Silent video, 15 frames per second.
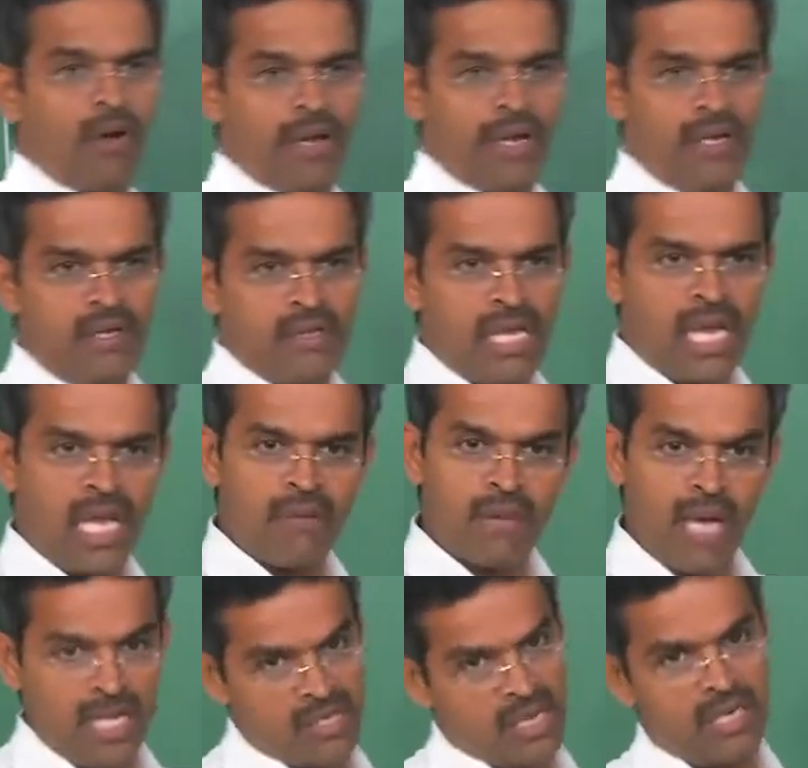buoyant they can
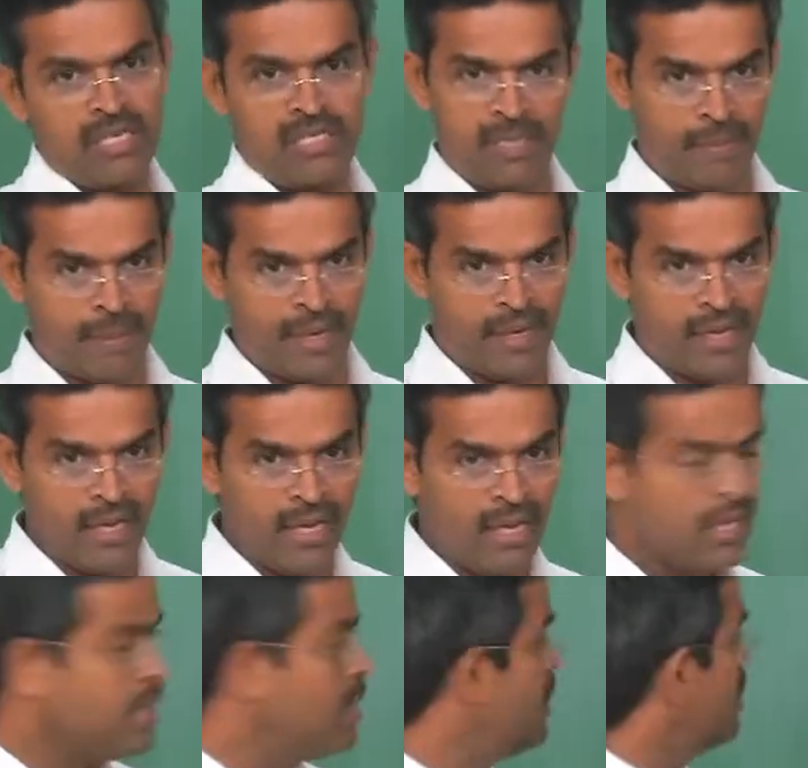be isolated separately
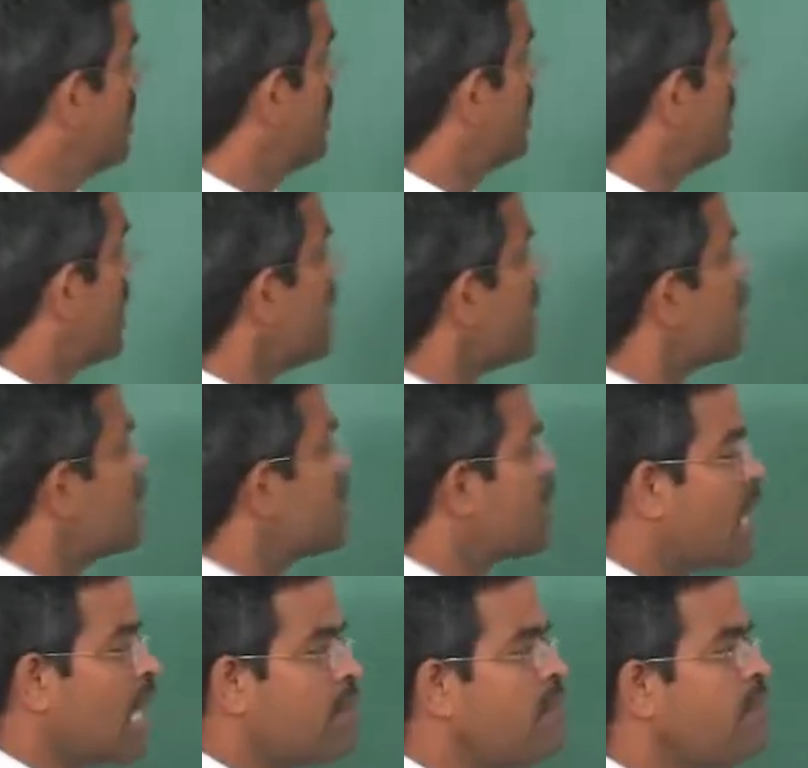deck
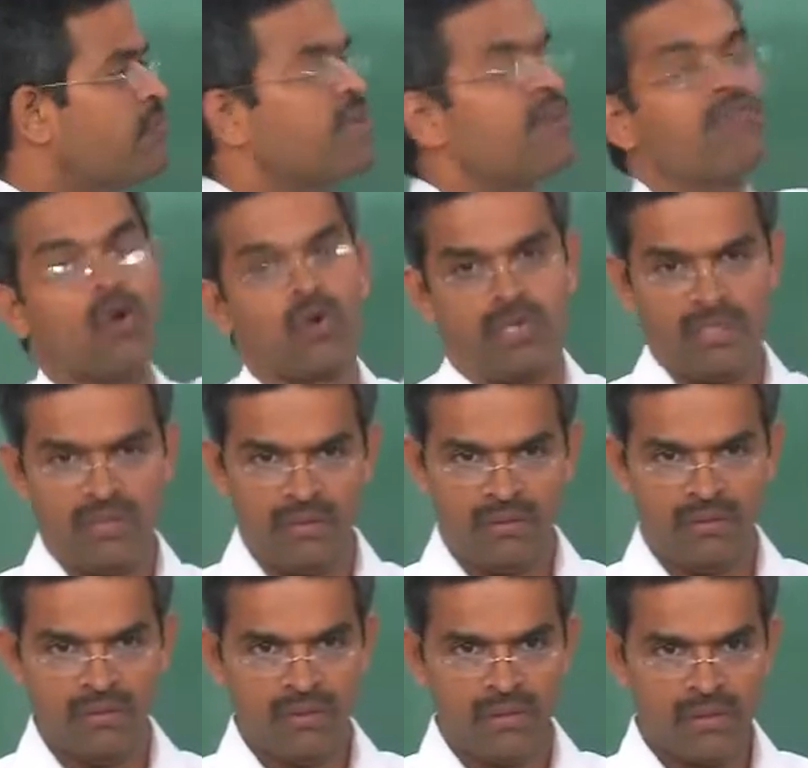can be free floated.
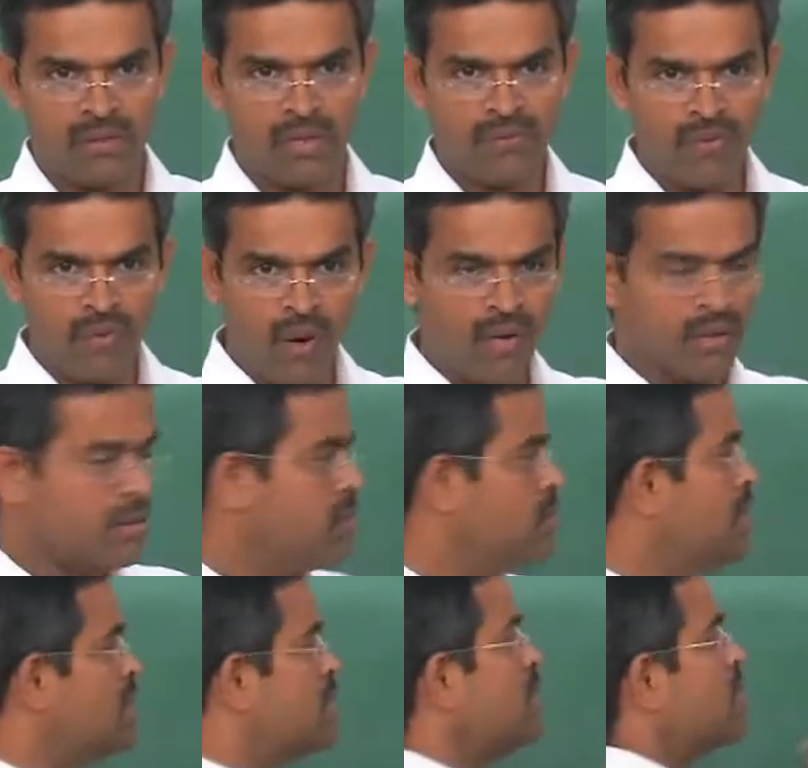So if you want
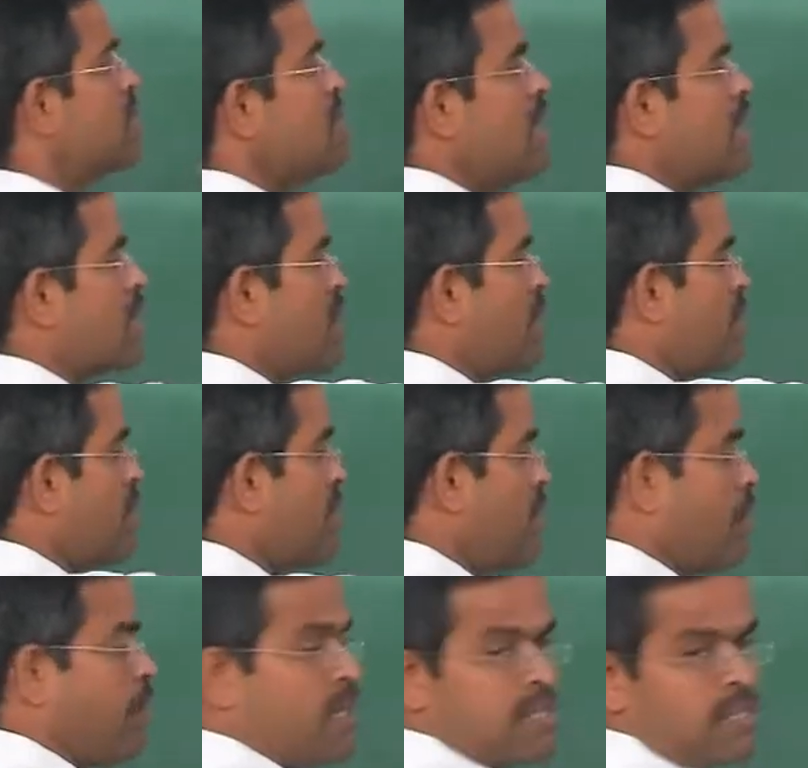just disconnect them
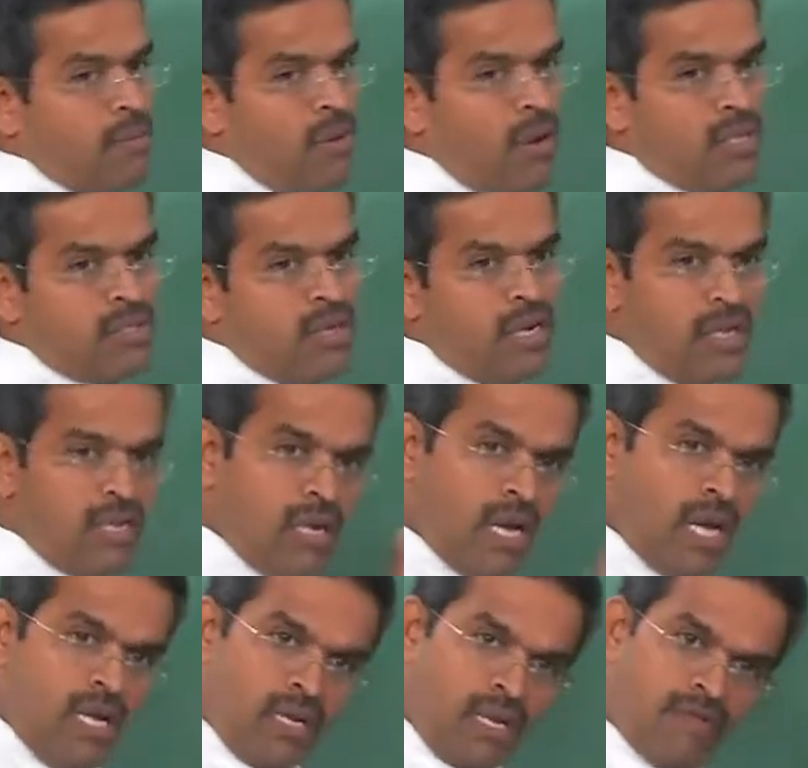replace the ball joint and
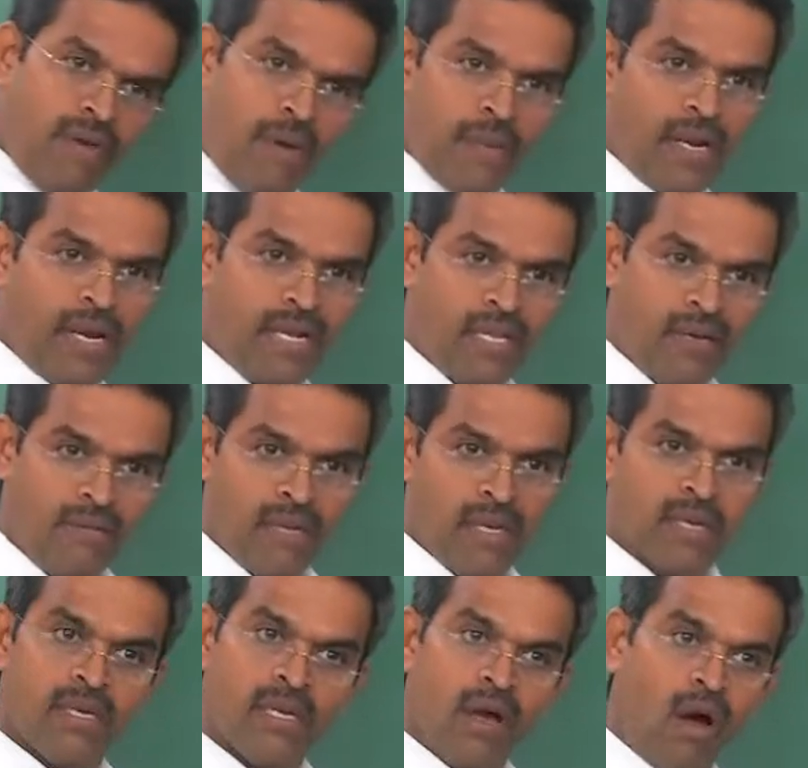again refabricate them
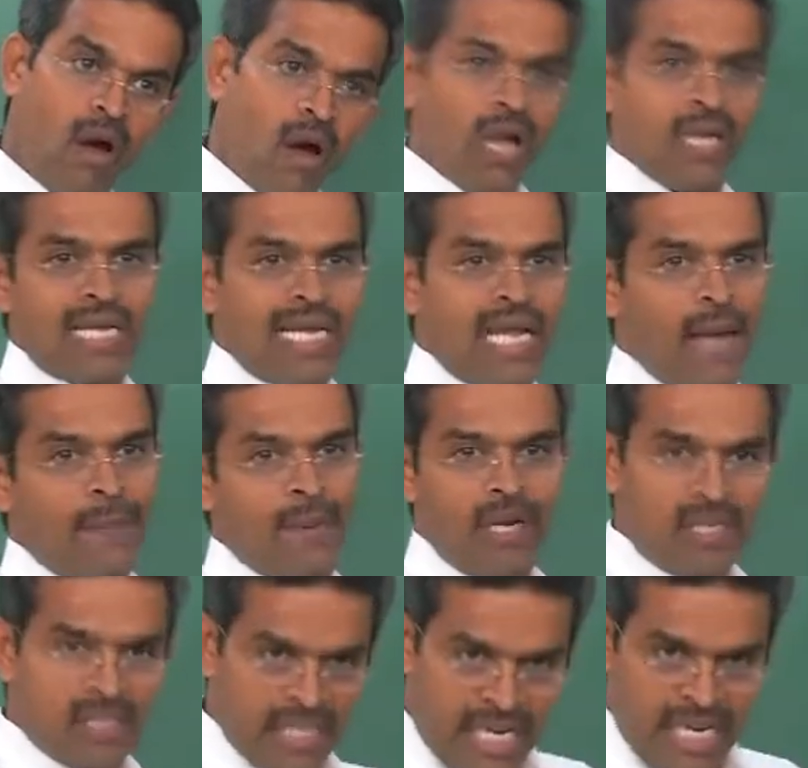all can happen
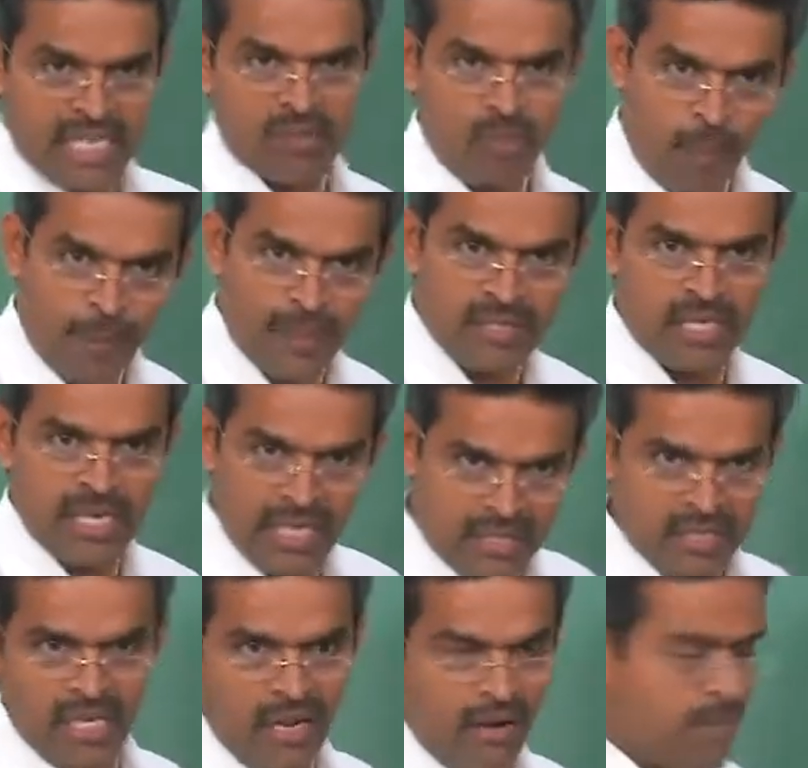at sea open sea
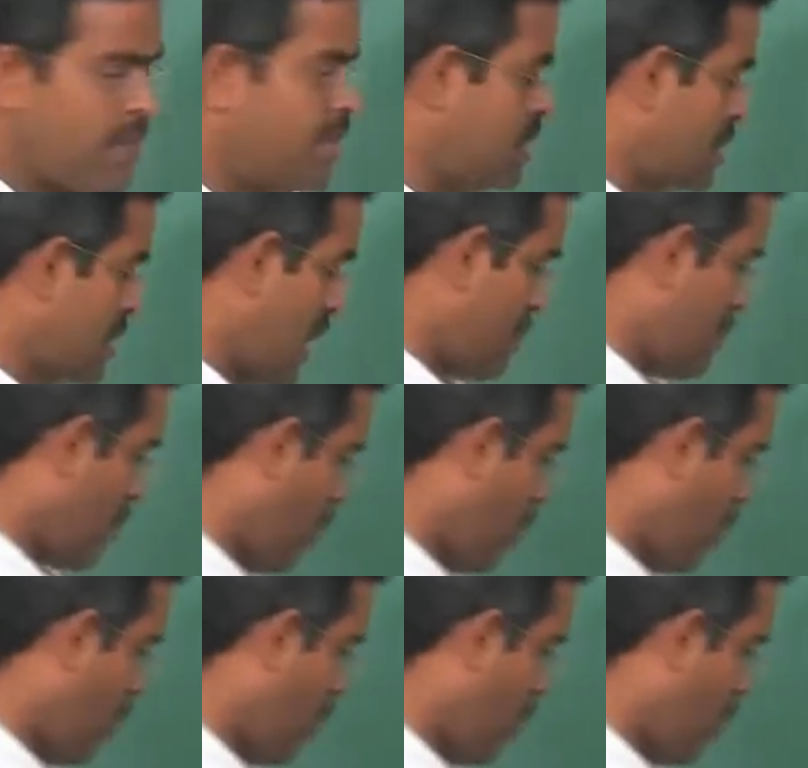itself but this can be